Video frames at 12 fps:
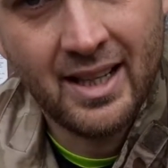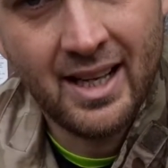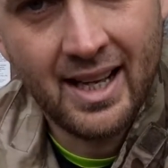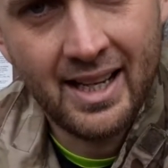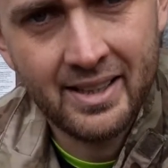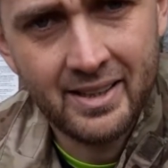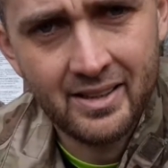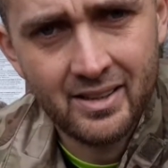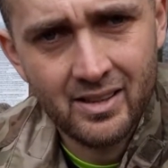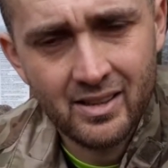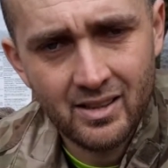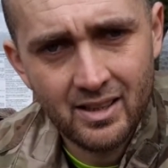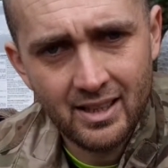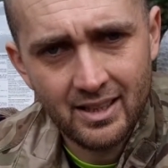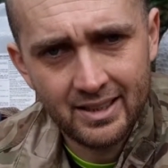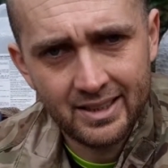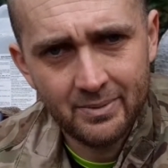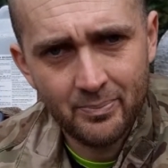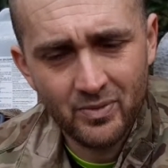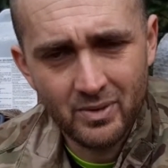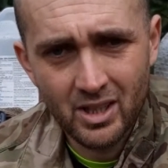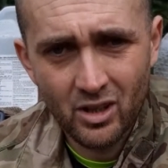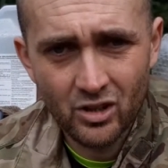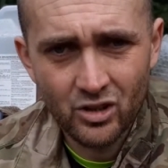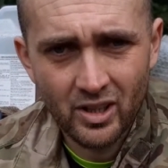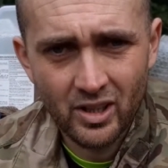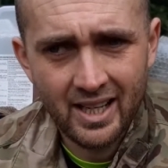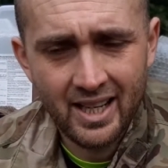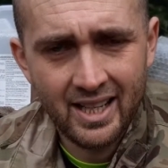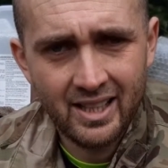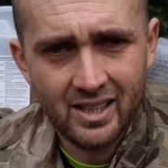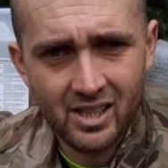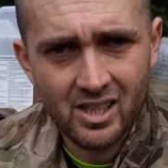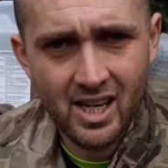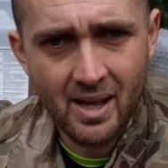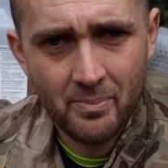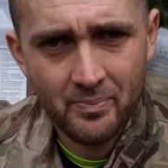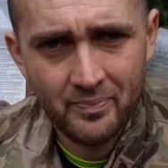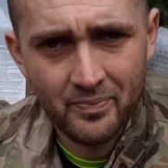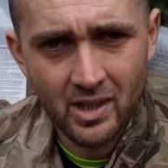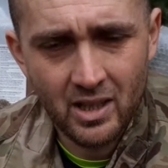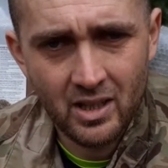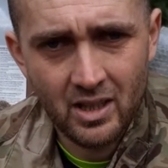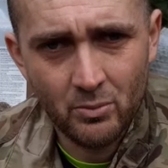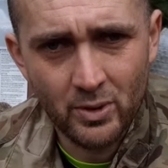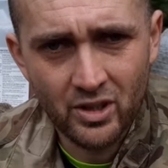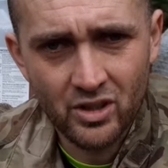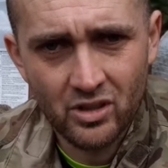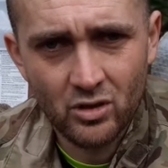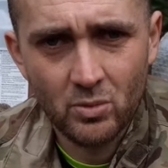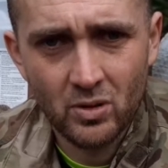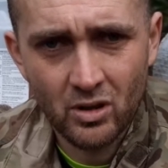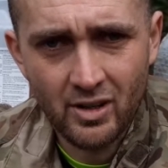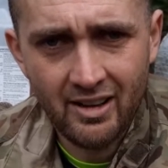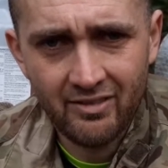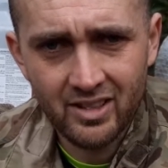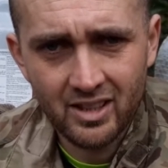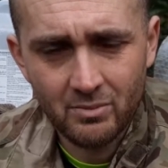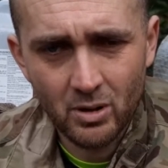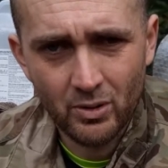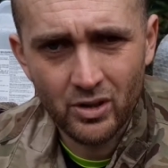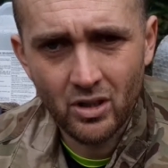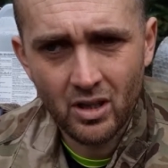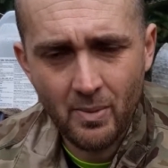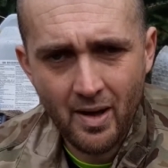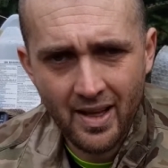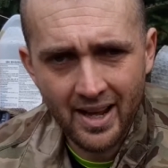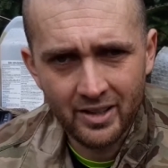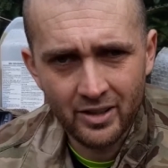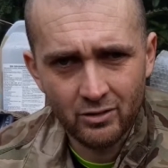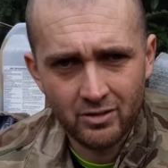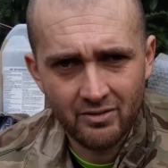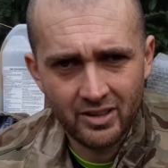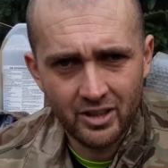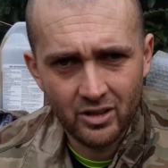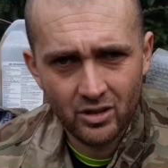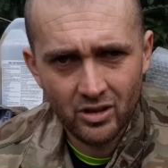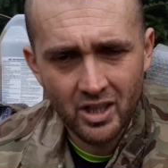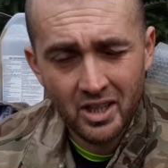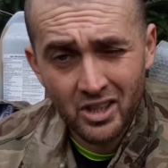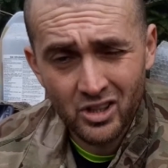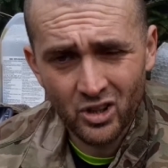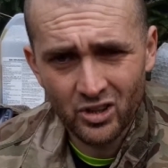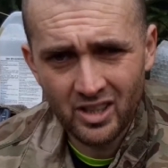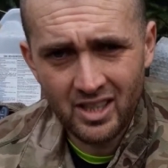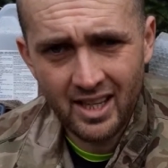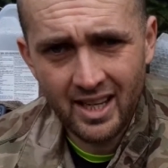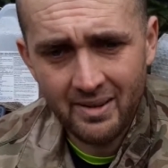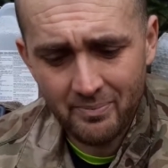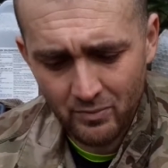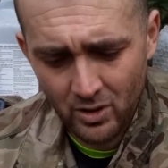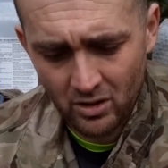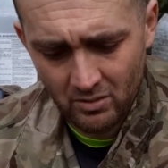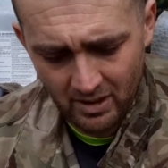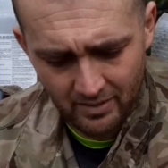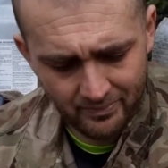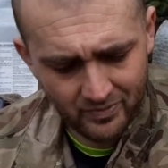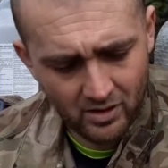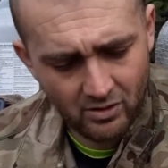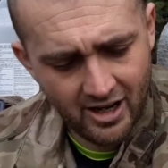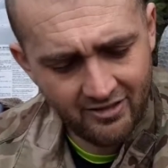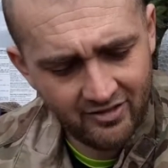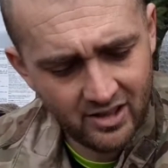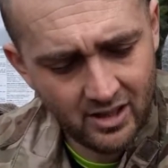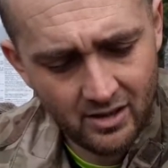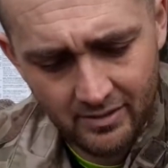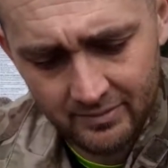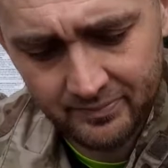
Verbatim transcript: and um, you also can interstem uh, which is double grafting but we'll talk about that in another video so today we're going to be grafting